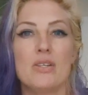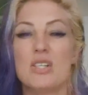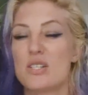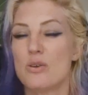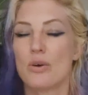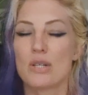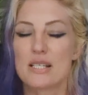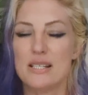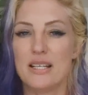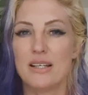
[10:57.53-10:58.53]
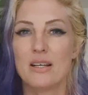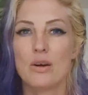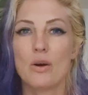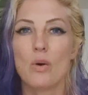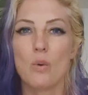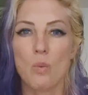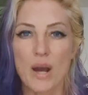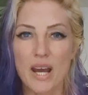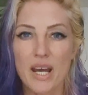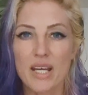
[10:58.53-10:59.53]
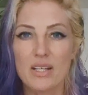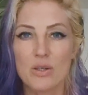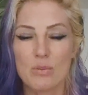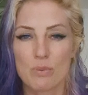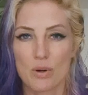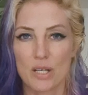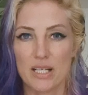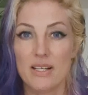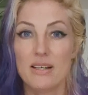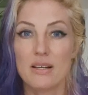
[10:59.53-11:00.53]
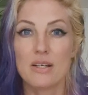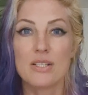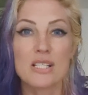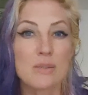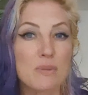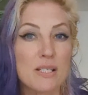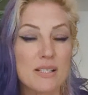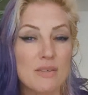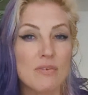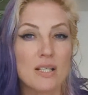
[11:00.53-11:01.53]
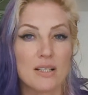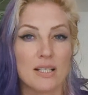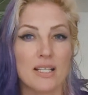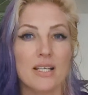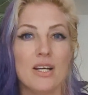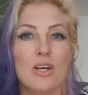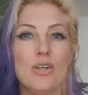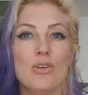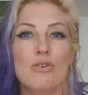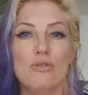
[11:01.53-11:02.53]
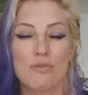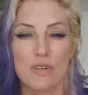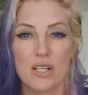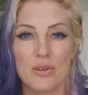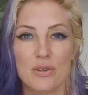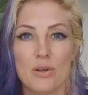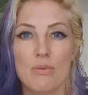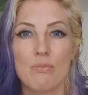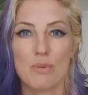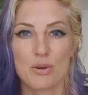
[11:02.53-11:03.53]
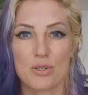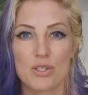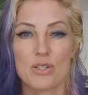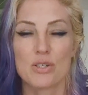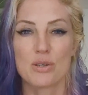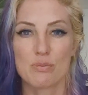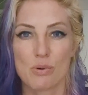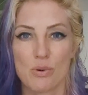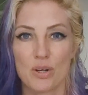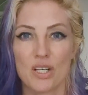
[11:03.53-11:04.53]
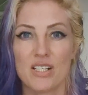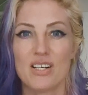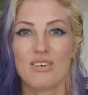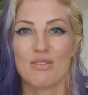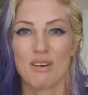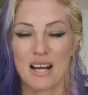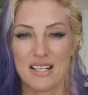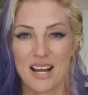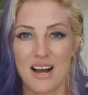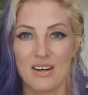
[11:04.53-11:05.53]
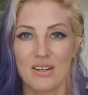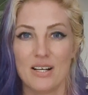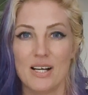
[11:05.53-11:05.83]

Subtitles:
just noticing where in your body specifically you feel most supported right now.